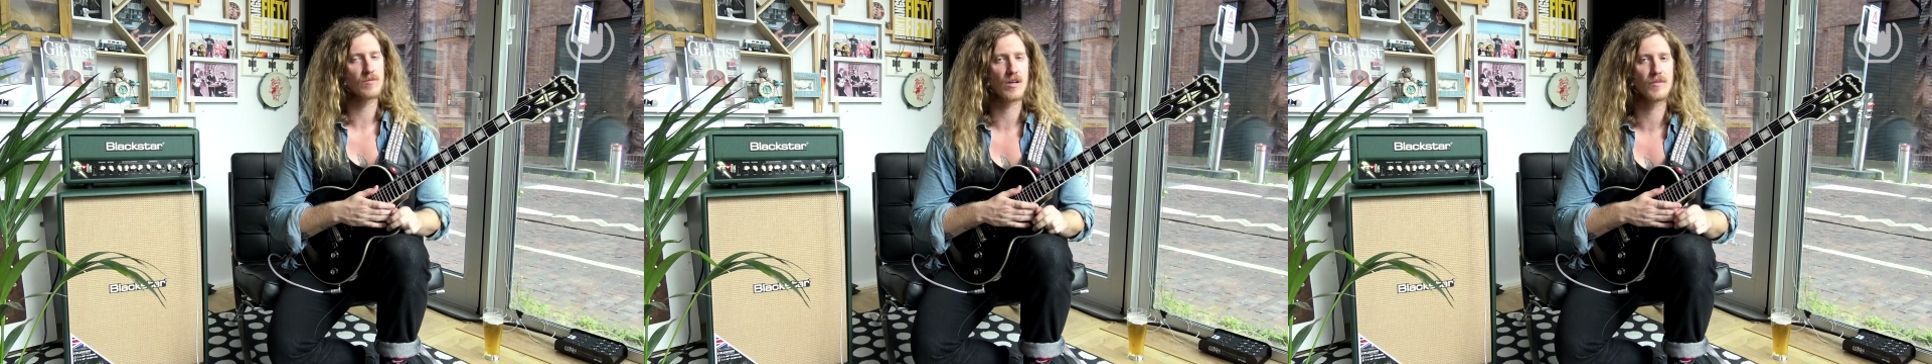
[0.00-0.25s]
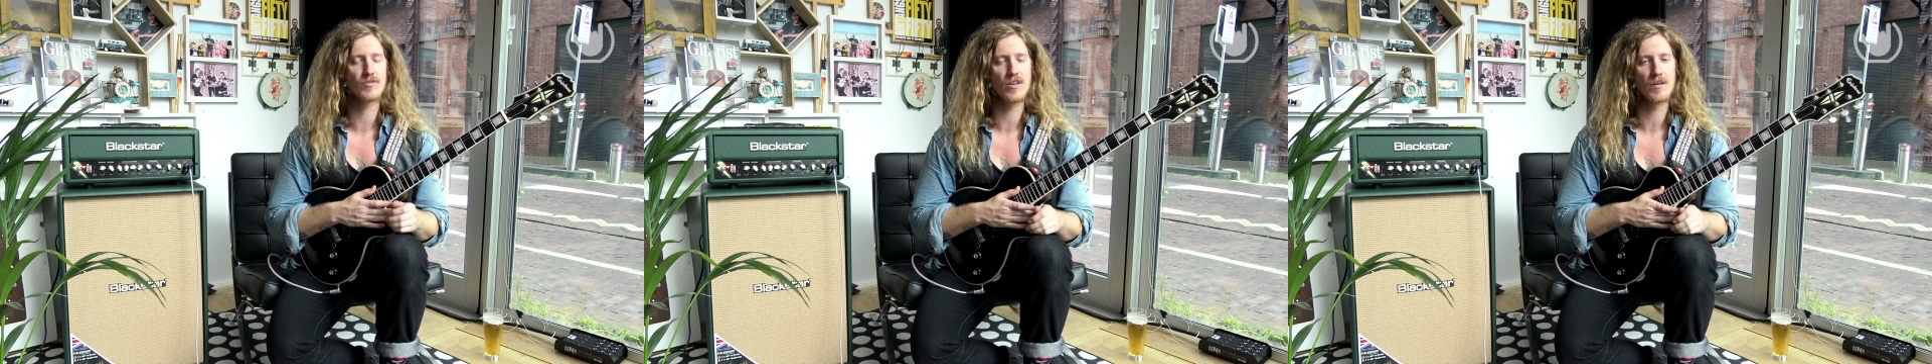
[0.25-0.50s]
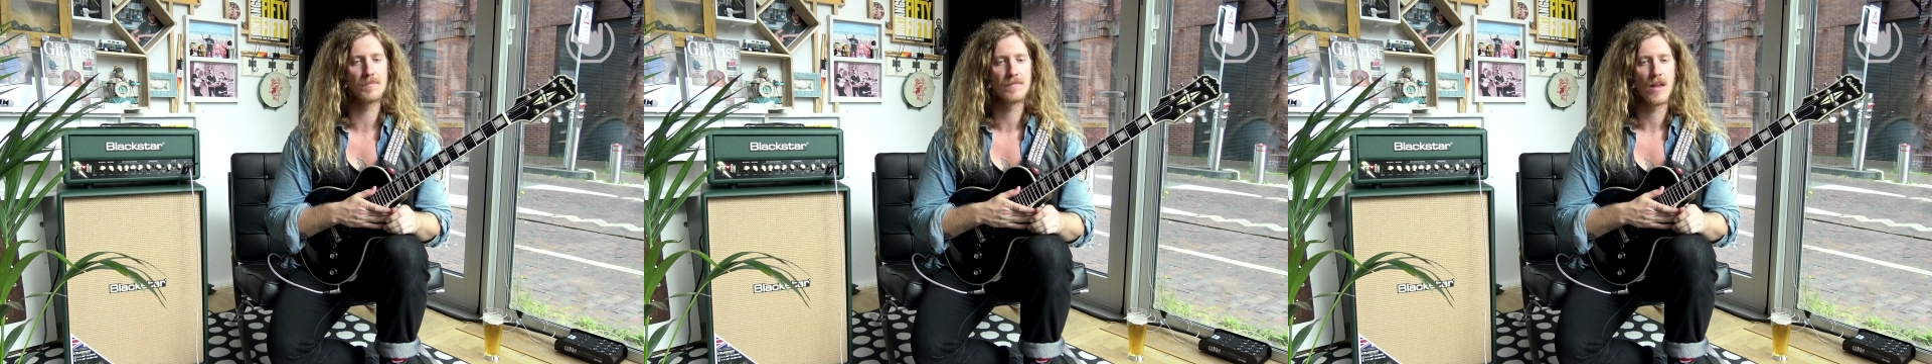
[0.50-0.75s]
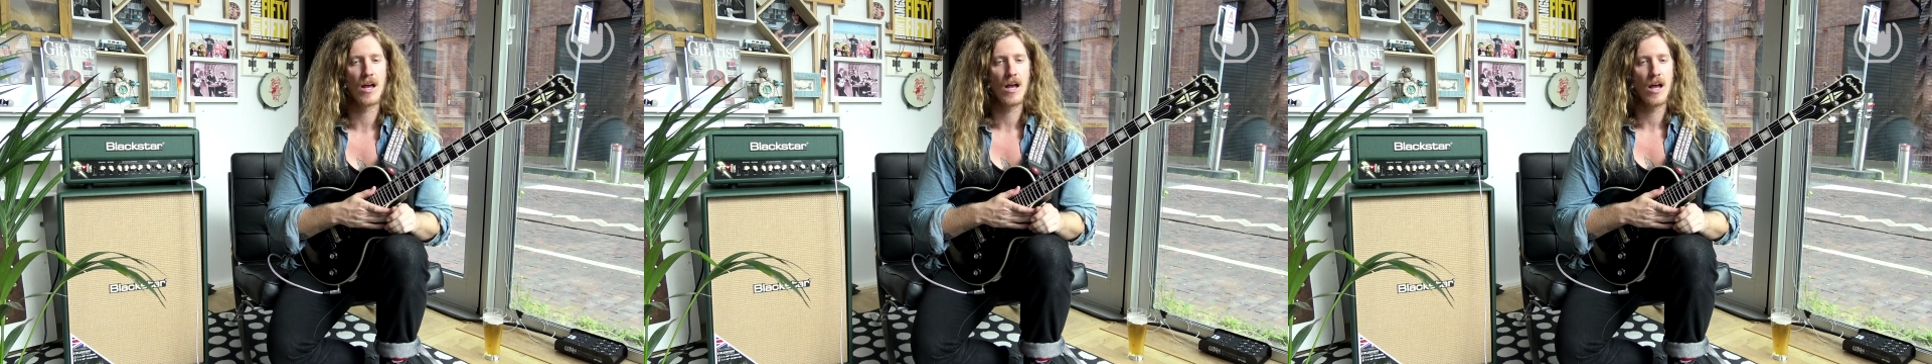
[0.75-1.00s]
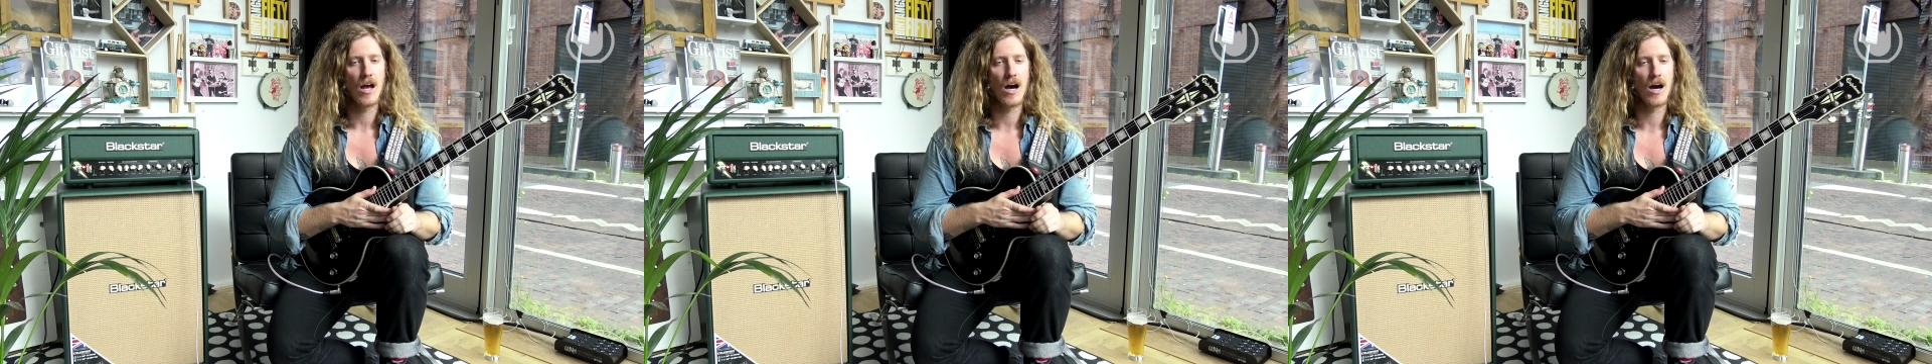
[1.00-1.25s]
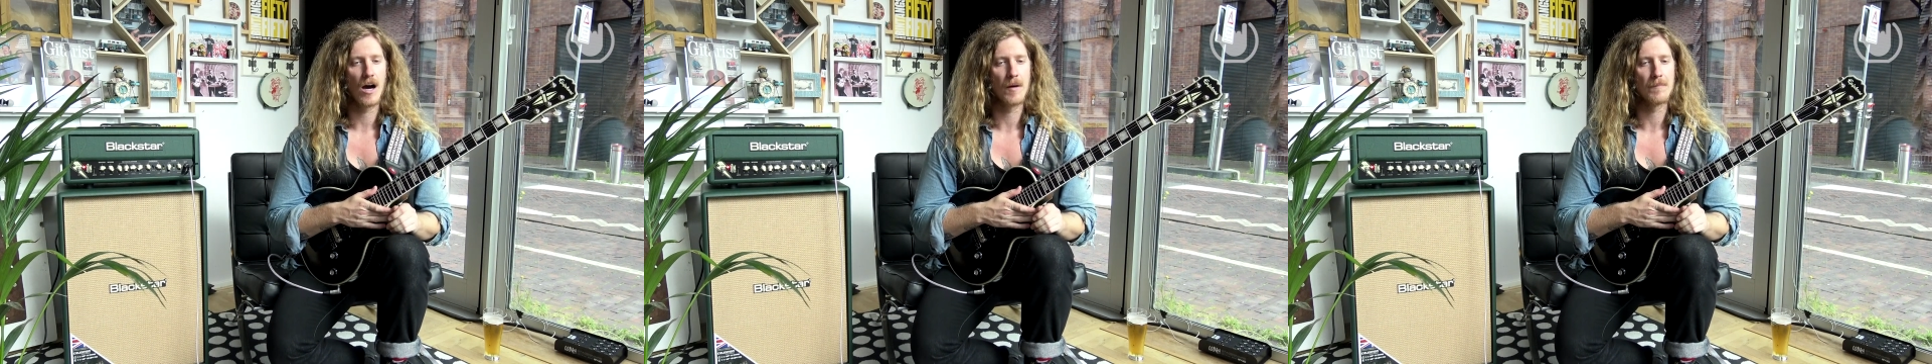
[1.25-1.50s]
where I'm from,
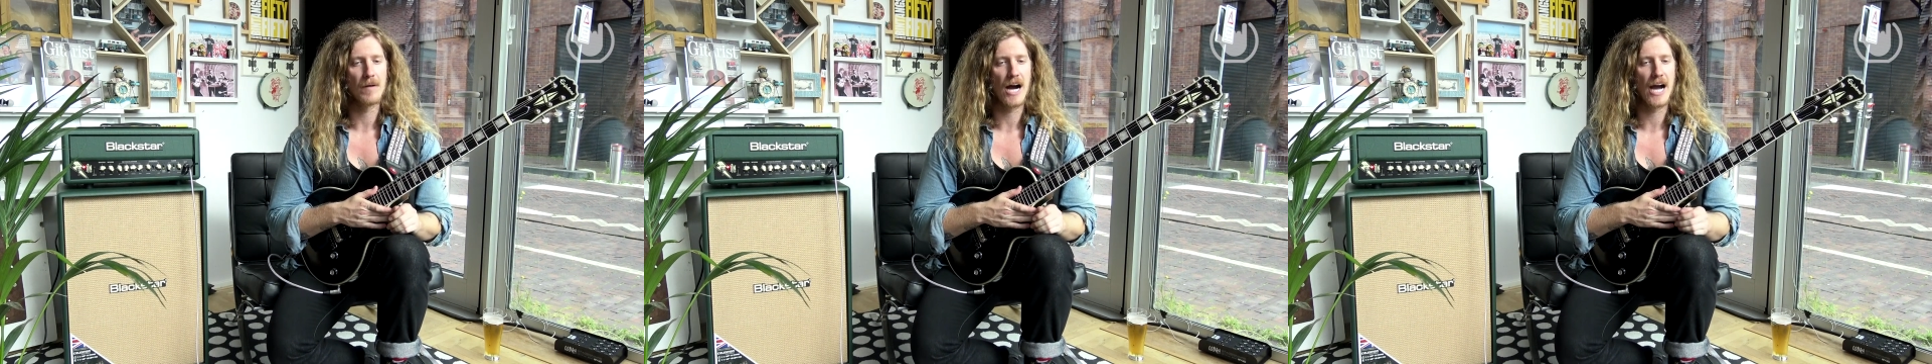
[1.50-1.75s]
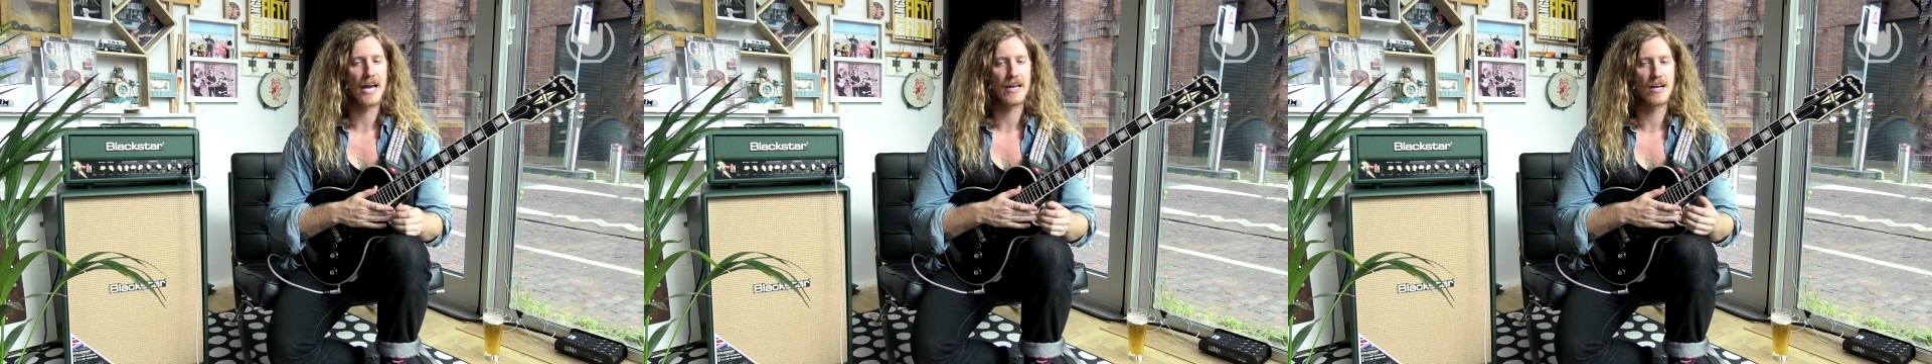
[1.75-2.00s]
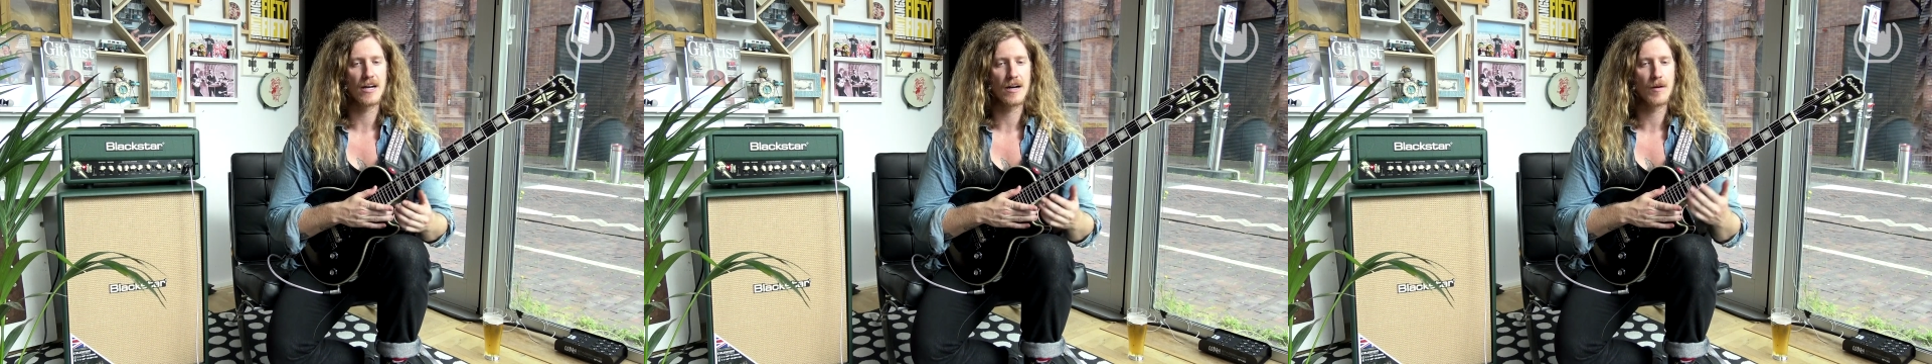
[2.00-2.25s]
I